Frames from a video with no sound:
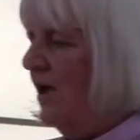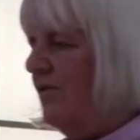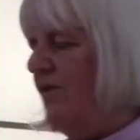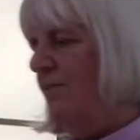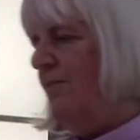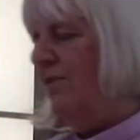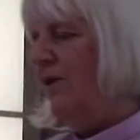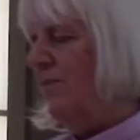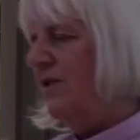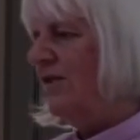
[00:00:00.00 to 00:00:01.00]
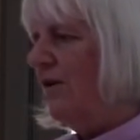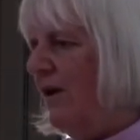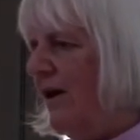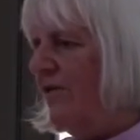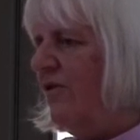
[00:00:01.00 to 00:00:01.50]
The
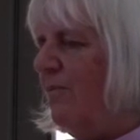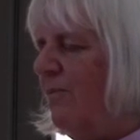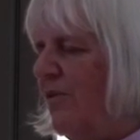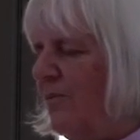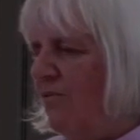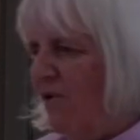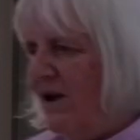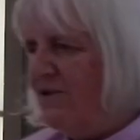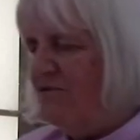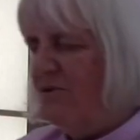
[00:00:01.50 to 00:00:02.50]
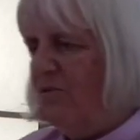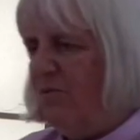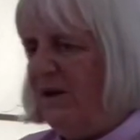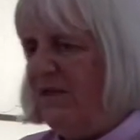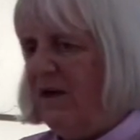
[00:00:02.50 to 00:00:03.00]
Messiah, the bridegroom will
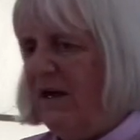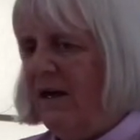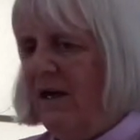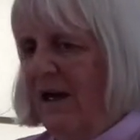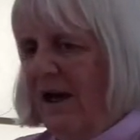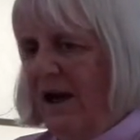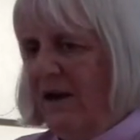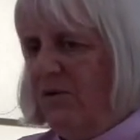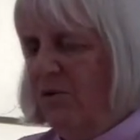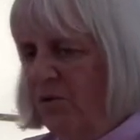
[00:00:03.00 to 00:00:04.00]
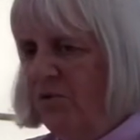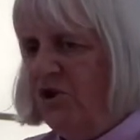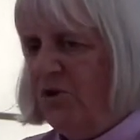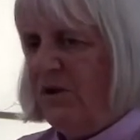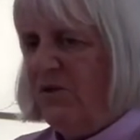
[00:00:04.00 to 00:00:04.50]
be there, and all
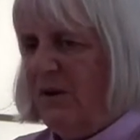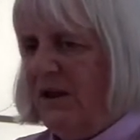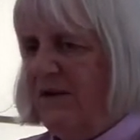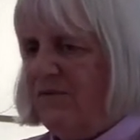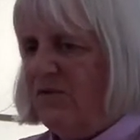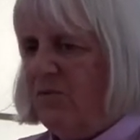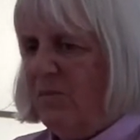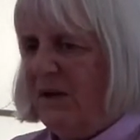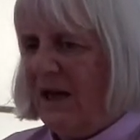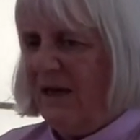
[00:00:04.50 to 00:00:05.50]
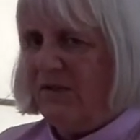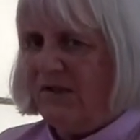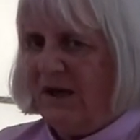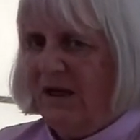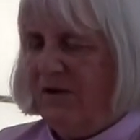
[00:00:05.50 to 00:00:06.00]
Jewish believers will be gathered
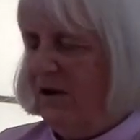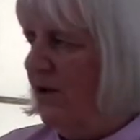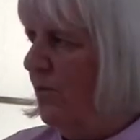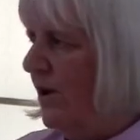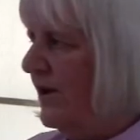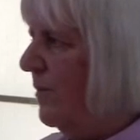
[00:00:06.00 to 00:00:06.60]
together in a wedding